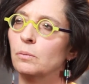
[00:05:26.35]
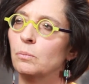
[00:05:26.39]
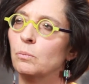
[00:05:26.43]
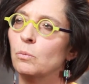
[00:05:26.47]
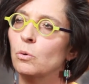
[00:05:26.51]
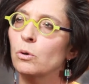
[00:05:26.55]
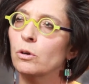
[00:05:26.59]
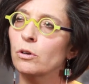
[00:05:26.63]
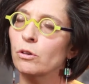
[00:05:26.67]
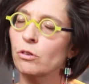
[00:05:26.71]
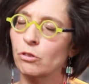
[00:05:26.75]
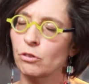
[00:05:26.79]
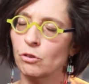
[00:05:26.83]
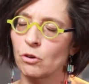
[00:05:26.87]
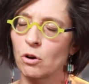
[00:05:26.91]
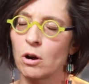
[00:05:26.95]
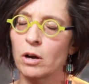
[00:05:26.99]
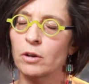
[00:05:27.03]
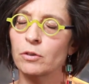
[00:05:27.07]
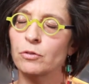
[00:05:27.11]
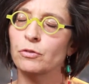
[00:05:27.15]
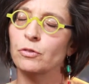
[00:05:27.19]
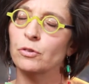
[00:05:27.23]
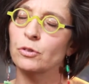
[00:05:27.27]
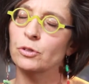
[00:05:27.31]
more
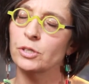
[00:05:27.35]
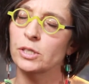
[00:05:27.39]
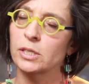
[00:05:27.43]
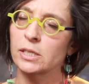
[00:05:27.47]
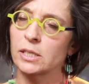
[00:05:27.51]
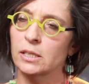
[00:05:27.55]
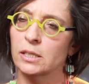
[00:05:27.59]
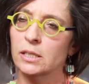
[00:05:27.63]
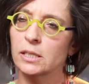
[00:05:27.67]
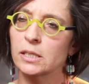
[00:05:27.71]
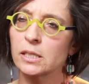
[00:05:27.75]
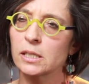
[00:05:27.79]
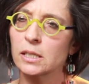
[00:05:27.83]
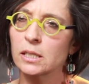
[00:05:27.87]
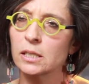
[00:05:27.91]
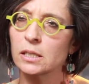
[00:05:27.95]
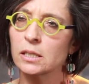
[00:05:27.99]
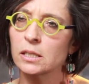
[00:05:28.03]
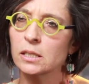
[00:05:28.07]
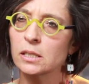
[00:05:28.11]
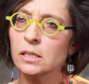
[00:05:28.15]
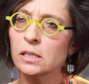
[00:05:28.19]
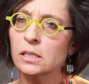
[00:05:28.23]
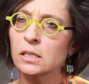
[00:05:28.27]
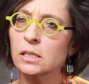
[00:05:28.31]
thoughtful
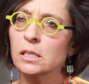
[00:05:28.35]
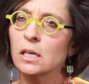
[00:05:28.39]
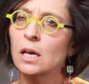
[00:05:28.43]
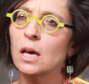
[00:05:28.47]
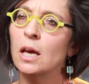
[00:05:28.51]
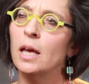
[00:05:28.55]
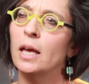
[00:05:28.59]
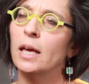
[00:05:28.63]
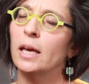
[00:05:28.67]
citizens